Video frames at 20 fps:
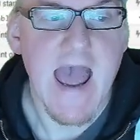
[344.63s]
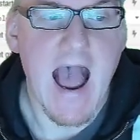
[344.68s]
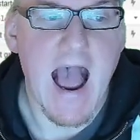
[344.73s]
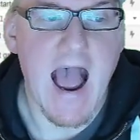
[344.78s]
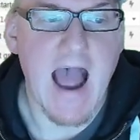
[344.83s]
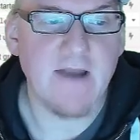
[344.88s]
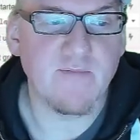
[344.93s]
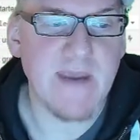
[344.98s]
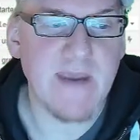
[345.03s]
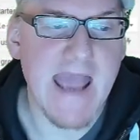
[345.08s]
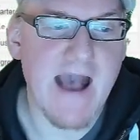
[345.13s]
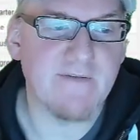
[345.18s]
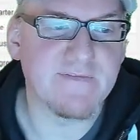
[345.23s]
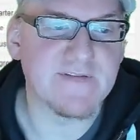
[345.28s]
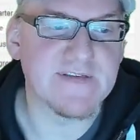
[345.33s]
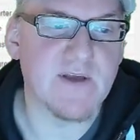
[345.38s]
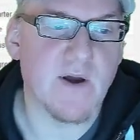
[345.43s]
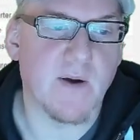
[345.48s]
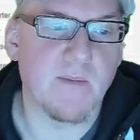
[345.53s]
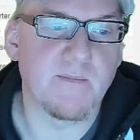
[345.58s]
And we have
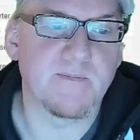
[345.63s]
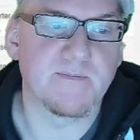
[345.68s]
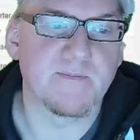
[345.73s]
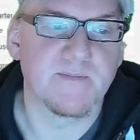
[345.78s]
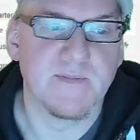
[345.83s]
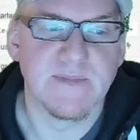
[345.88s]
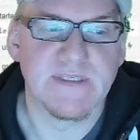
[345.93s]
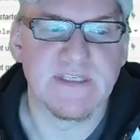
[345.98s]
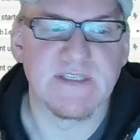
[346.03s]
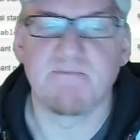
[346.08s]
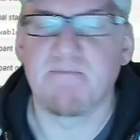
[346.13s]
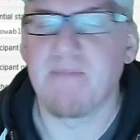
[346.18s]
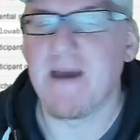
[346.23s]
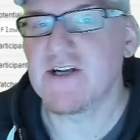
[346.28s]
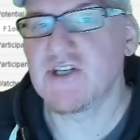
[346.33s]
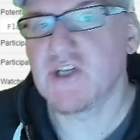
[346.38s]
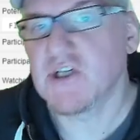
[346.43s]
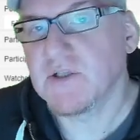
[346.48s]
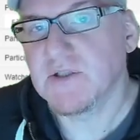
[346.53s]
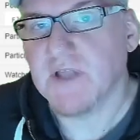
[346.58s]
some
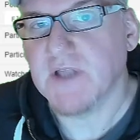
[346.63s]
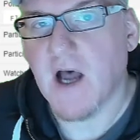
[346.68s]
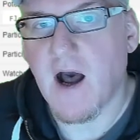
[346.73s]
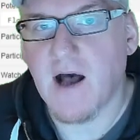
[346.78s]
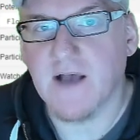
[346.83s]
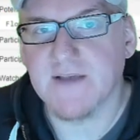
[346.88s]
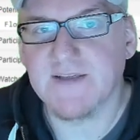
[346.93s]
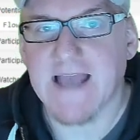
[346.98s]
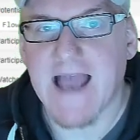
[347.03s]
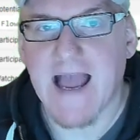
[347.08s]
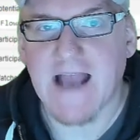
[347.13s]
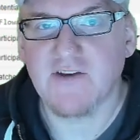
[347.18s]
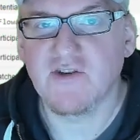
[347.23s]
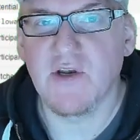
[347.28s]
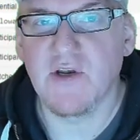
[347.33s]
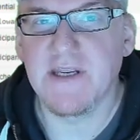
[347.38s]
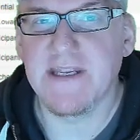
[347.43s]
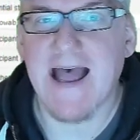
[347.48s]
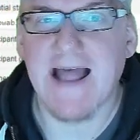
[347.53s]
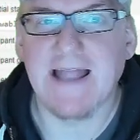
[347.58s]
special task
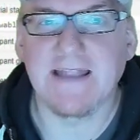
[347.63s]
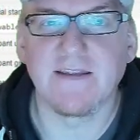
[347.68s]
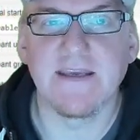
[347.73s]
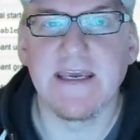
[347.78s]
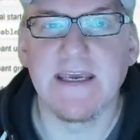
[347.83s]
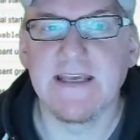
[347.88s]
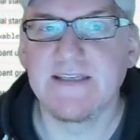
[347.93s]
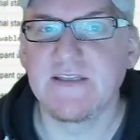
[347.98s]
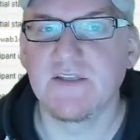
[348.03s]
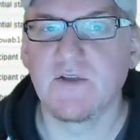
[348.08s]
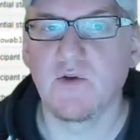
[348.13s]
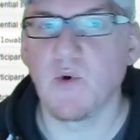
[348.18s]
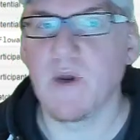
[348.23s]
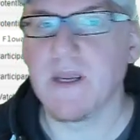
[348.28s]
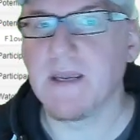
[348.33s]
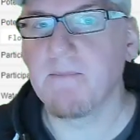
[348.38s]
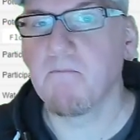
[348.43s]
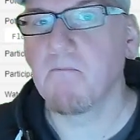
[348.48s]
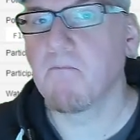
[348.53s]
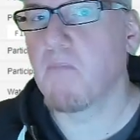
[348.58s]
actually that is
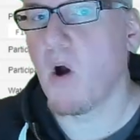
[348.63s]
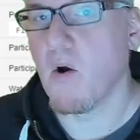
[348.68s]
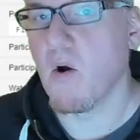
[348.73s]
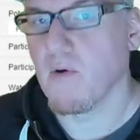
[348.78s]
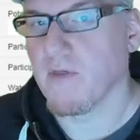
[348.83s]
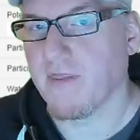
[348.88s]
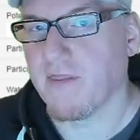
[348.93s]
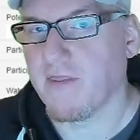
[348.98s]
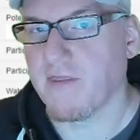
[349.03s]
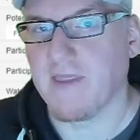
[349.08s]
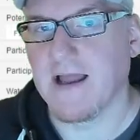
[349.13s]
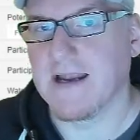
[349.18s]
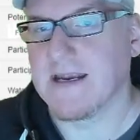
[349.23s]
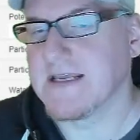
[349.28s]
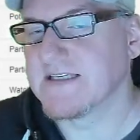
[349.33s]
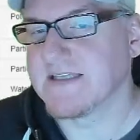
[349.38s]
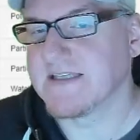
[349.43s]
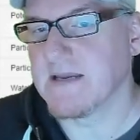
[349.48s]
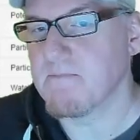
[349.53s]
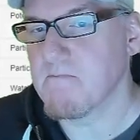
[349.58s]
doing both. That
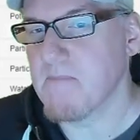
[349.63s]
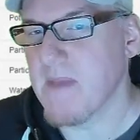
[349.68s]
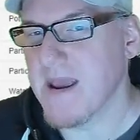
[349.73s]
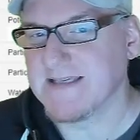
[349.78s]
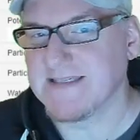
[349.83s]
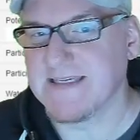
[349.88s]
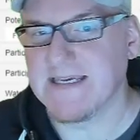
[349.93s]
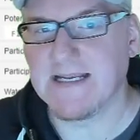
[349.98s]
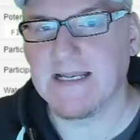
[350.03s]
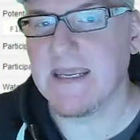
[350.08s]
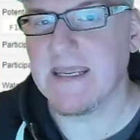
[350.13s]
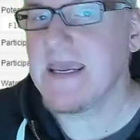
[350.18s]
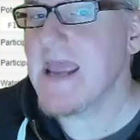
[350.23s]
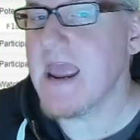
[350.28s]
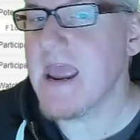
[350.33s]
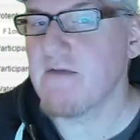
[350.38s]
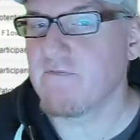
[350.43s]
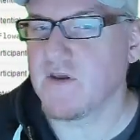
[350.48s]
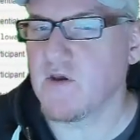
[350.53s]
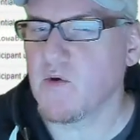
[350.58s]
is then
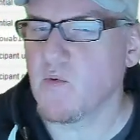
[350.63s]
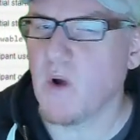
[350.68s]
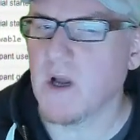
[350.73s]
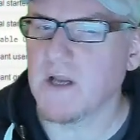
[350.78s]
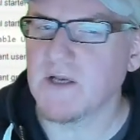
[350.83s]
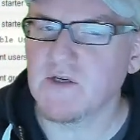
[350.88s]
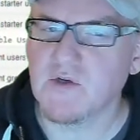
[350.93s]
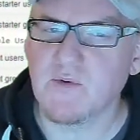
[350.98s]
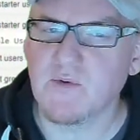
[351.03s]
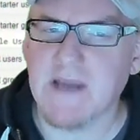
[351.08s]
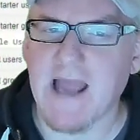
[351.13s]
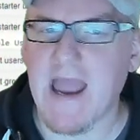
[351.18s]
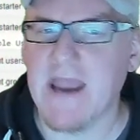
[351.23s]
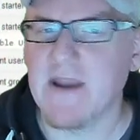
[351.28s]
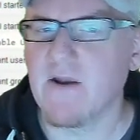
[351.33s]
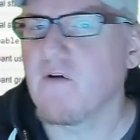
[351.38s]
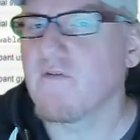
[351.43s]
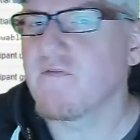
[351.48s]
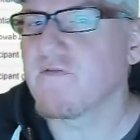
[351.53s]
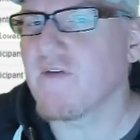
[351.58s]
basically if you want to
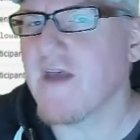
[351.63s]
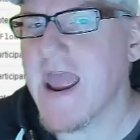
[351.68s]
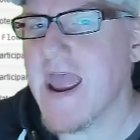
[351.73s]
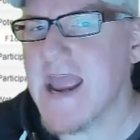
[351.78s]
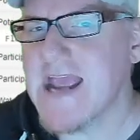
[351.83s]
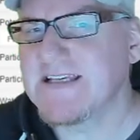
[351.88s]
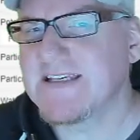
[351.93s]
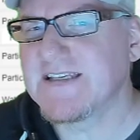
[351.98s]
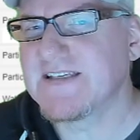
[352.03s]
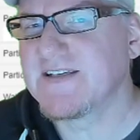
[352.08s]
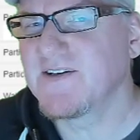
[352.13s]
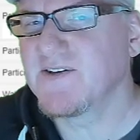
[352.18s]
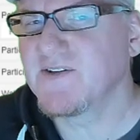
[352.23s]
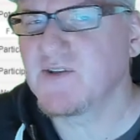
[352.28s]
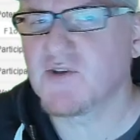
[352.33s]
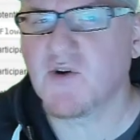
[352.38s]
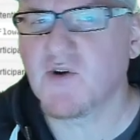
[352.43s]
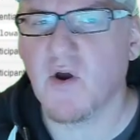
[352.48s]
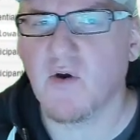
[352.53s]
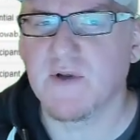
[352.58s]
kind of
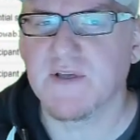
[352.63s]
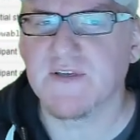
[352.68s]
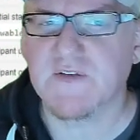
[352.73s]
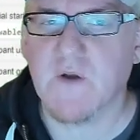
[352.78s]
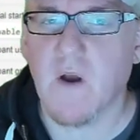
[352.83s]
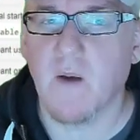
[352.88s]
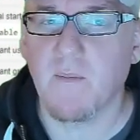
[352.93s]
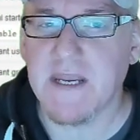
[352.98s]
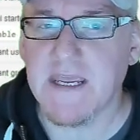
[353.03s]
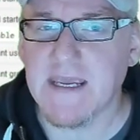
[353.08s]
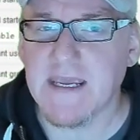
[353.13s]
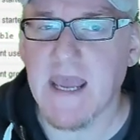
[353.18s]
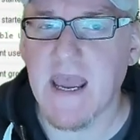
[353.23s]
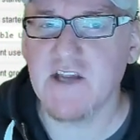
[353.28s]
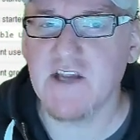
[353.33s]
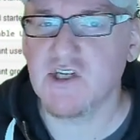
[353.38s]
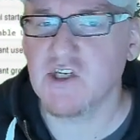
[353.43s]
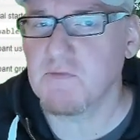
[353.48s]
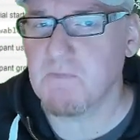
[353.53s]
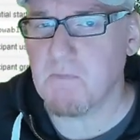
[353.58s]
asynchronous
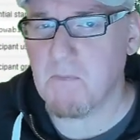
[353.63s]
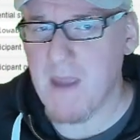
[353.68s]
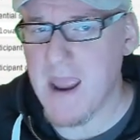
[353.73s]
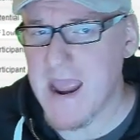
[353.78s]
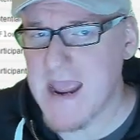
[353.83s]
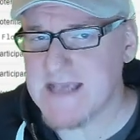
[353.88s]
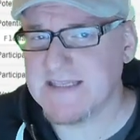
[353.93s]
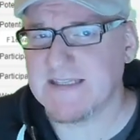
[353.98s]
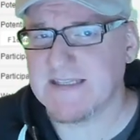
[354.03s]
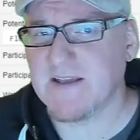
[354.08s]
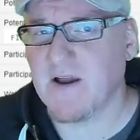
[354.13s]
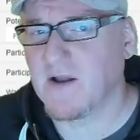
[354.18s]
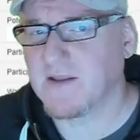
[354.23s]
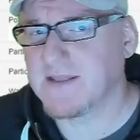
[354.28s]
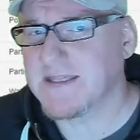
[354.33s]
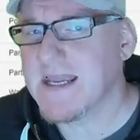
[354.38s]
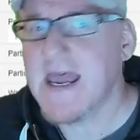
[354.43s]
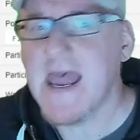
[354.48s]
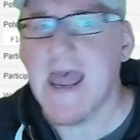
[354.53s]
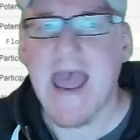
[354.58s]
communication based
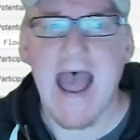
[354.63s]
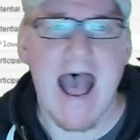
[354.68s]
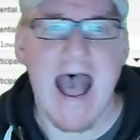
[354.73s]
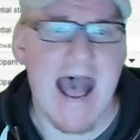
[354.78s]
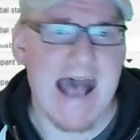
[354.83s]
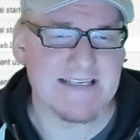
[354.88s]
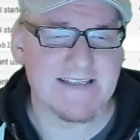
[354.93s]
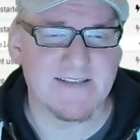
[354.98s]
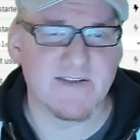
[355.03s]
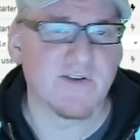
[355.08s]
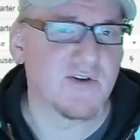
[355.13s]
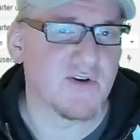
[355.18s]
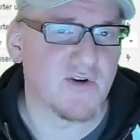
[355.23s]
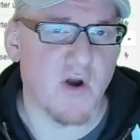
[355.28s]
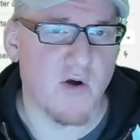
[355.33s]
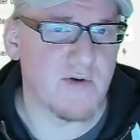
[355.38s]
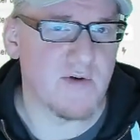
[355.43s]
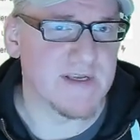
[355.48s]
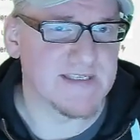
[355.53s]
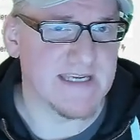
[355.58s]
on
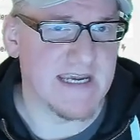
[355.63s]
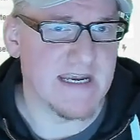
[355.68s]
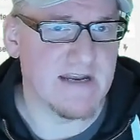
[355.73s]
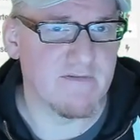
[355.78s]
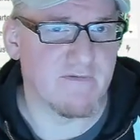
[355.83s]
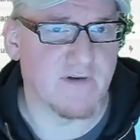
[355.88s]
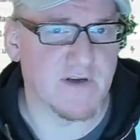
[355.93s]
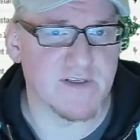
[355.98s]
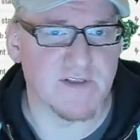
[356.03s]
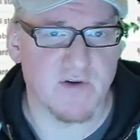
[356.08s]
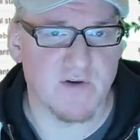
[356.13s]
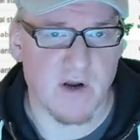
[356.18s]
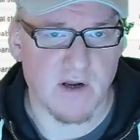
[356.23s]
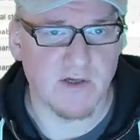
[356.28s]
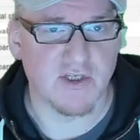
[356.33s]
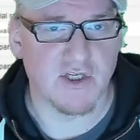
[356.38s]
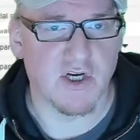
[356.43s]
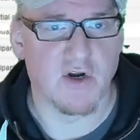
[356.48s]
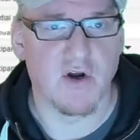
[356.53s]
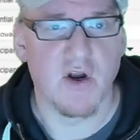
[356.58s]
asynchronous
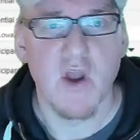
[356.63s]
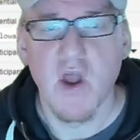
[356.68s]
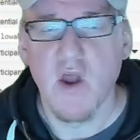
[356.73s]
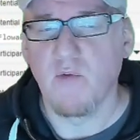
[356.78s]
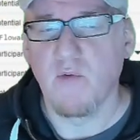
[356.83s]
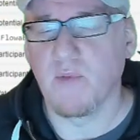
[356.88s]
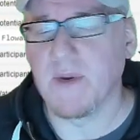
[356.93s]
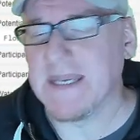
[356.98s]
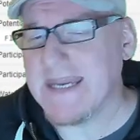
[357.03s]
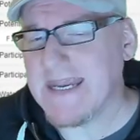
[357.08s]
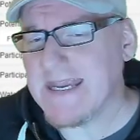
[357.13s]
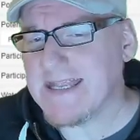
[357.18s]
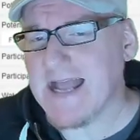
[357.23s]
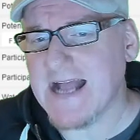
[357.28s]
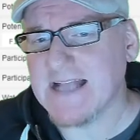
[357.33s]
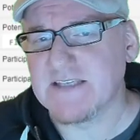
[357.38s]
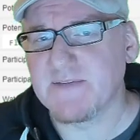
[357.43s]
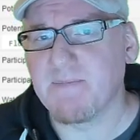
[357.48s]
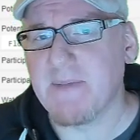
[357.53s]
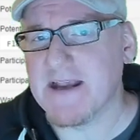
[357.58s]
infrastructure. We need
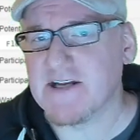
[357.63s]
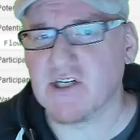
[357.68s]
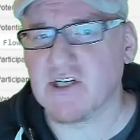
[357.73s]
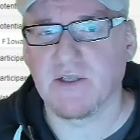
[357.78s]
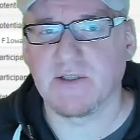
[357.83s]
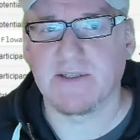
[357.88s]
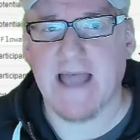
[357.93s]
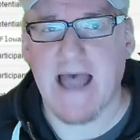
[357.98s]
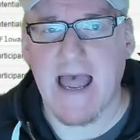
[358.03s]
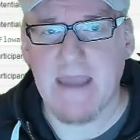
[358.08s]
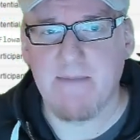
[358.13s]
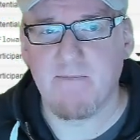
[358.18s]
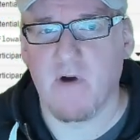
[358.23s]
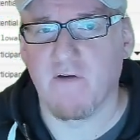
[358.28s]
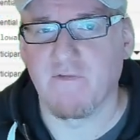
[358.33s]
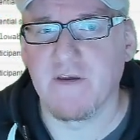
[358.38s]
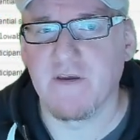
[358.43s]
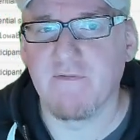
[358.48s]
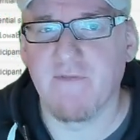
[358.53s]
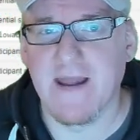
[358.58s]
that special type
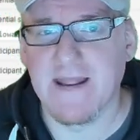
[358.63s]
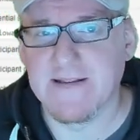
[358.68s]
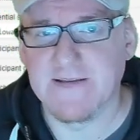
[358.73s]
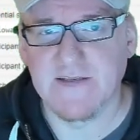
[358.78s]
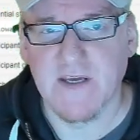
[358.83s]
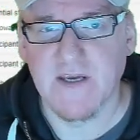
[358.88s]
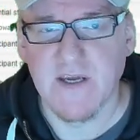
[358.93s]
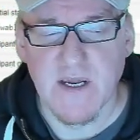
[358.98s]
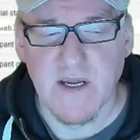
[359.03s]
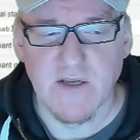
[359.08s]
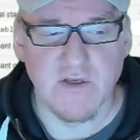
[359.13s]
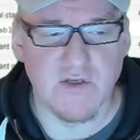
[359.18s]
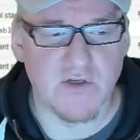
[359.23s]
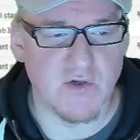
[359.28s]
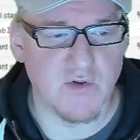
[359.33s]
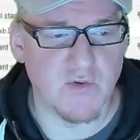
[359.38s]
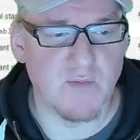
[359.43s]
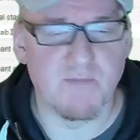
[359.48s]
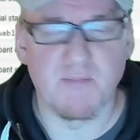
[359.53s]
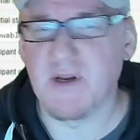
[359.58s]
of event
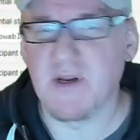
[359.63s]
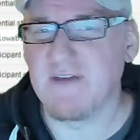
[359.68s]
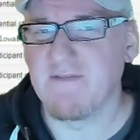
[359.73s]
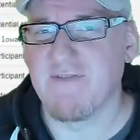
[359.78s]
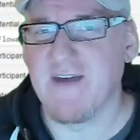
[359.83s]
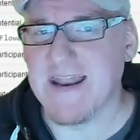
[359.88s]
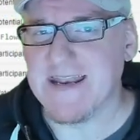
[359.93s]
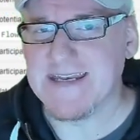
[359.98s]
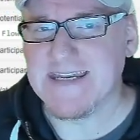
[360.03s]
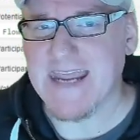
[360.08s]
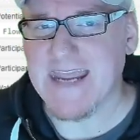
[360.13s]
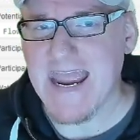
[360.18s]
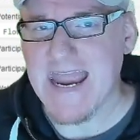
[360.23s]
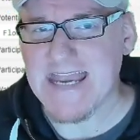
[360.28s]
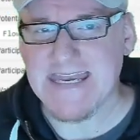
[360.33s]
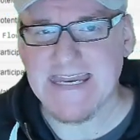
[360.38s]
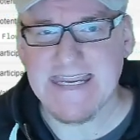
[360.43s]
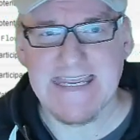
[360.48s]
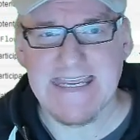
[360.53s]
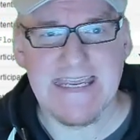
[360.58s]
to prevent
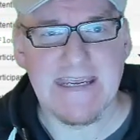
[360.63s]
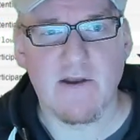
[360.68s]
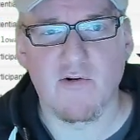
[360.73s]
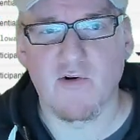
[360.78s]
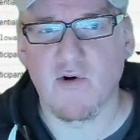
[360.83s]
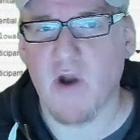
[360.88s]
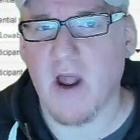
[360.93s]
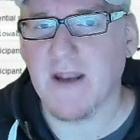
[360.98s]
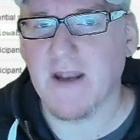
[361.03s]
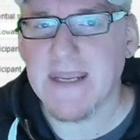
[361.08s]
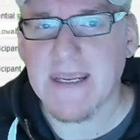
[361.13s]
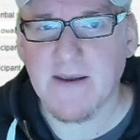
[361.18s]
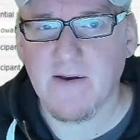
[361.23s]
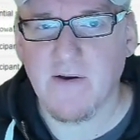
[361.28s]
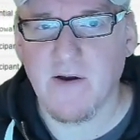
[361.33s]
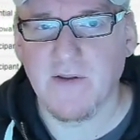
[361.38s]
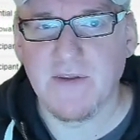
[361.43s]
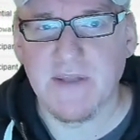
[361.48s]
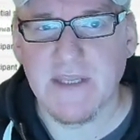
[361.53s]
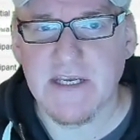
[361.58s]
any running
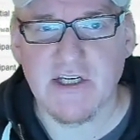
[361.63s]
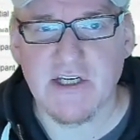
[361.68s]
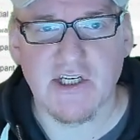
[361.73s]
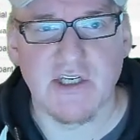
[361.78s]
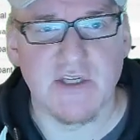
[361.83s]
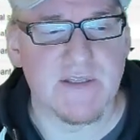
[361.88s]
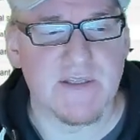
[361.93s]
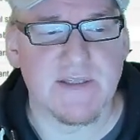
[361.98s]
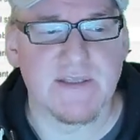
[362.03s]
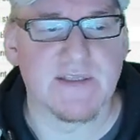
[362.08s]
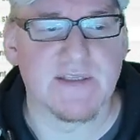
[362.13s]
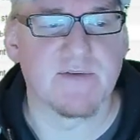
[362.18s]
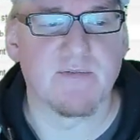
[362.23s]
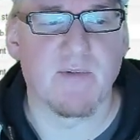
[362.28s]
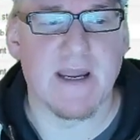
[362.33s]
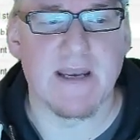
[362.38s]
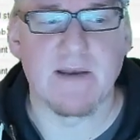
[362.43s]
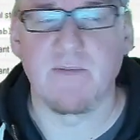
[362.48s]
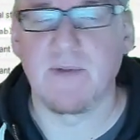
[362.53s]
conditions when we